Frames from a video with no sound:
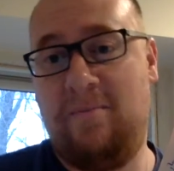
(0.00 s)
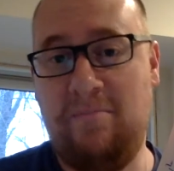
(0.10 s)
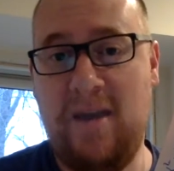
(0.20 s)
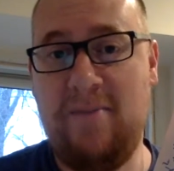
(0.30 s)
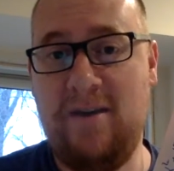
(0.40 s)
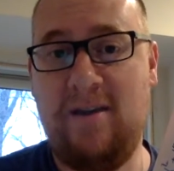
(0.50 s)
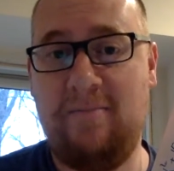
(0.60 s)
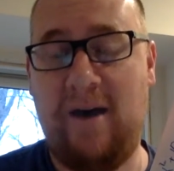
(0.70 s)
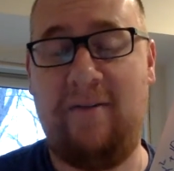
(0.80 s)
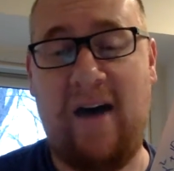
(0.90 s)
Maybe,
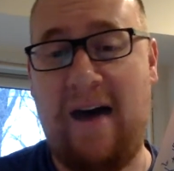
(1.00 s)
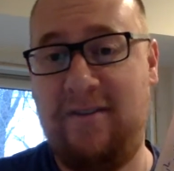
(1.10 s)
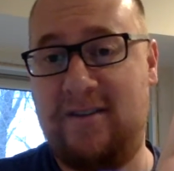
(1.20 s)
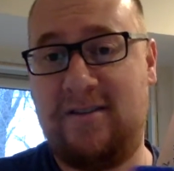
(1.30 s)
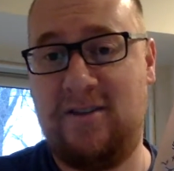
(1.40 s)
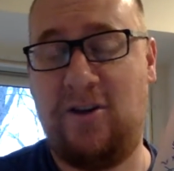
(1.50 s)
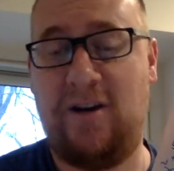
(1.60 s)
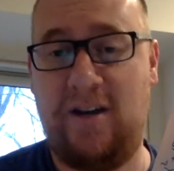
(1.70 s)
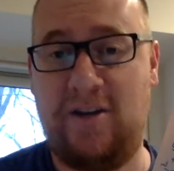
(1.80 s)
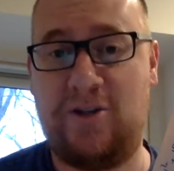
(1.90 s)
obviously, you're
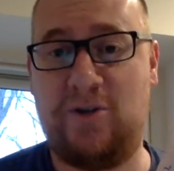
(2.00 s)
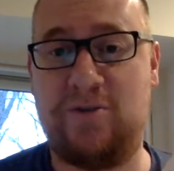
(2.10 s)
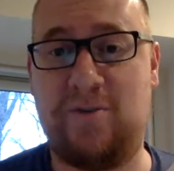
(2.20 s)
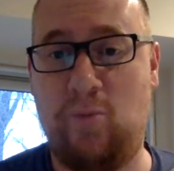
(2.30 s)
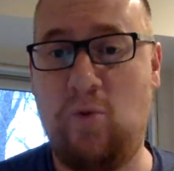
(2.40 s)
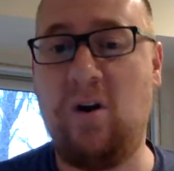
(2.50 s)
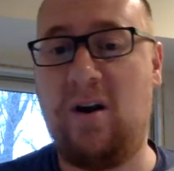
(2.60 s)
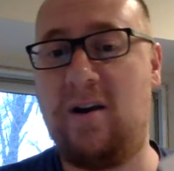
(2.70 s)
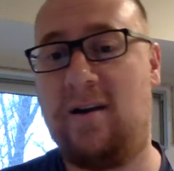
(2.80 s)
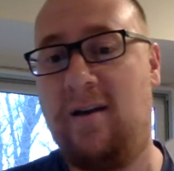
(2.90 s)
going to need to show some
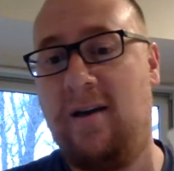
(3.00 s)
work,